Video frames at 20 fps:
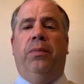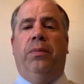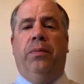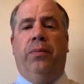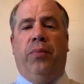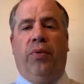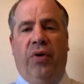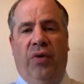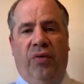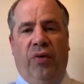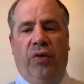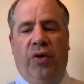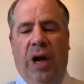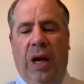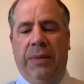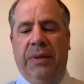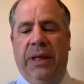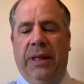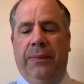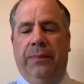peripheral
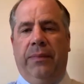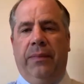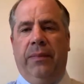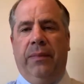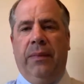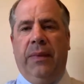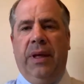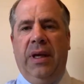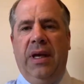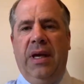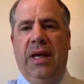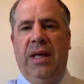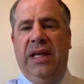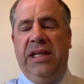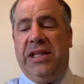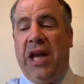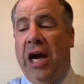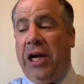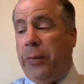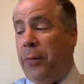neuropathy. This
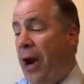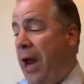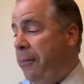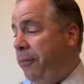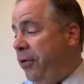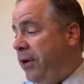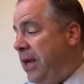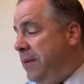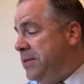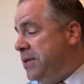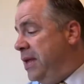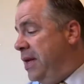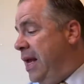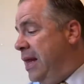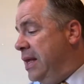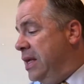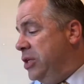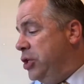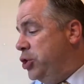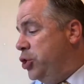is Dr. Brandt Gibson,
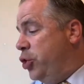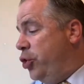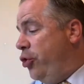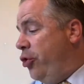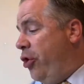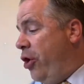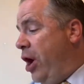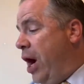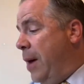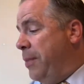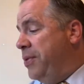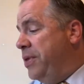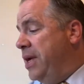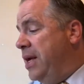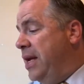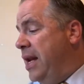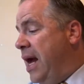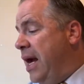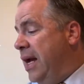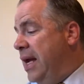and this is your
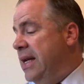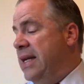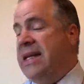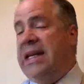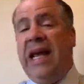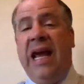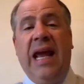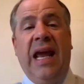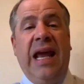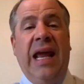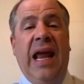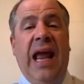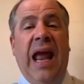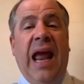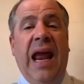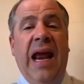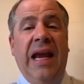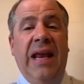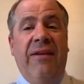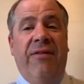Neuropathy Nugget Day
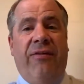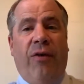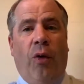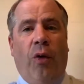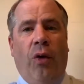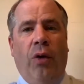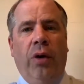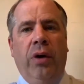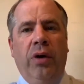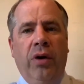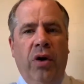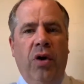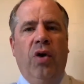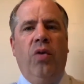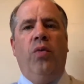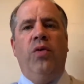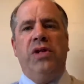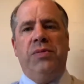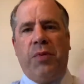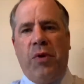84. It
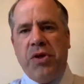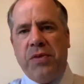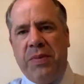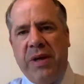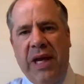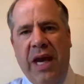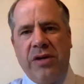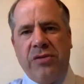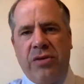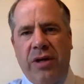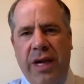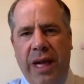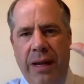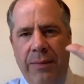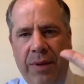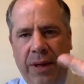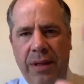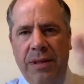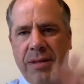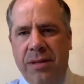was supposed to be yesterday,
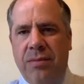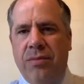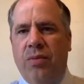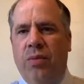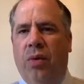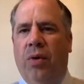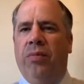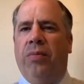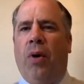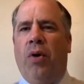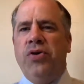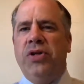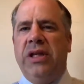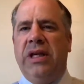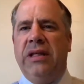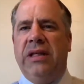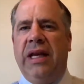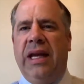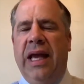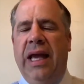but it's we're posting
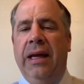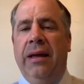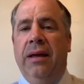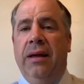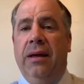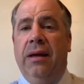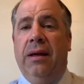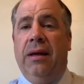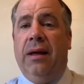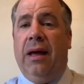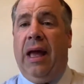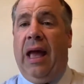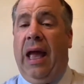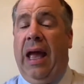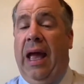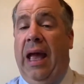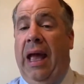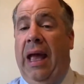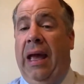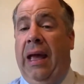it today.
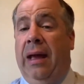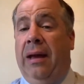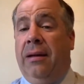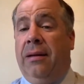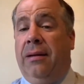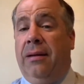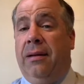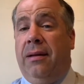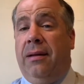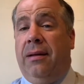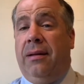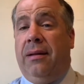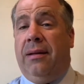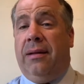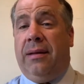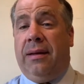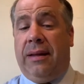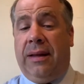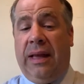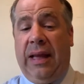And
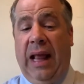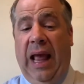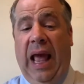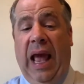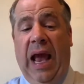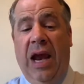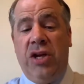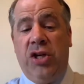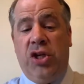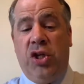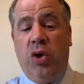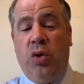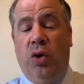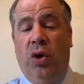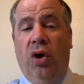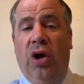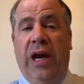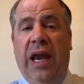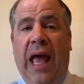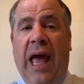as you
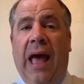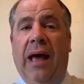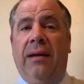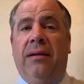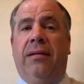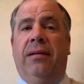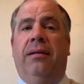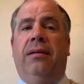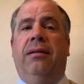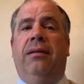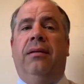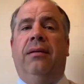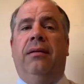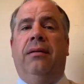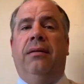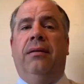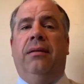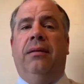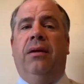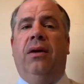look at
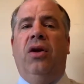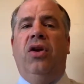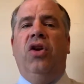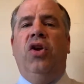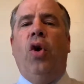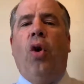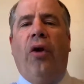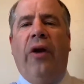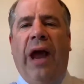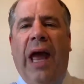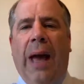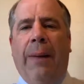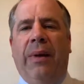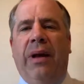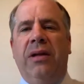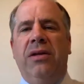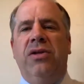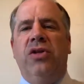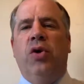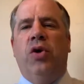your
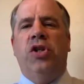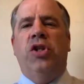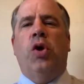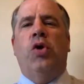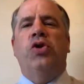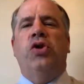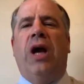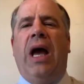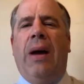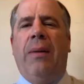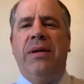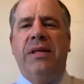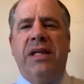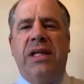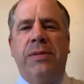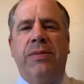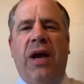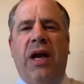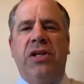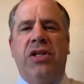habits, your social habits
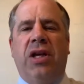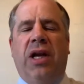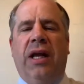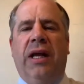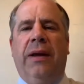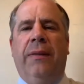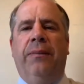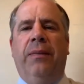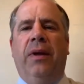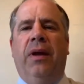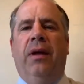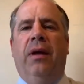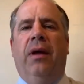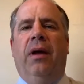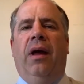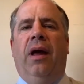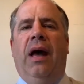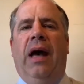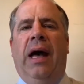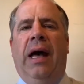especially,
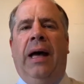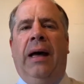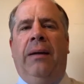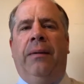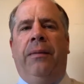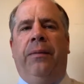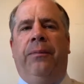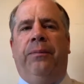uh,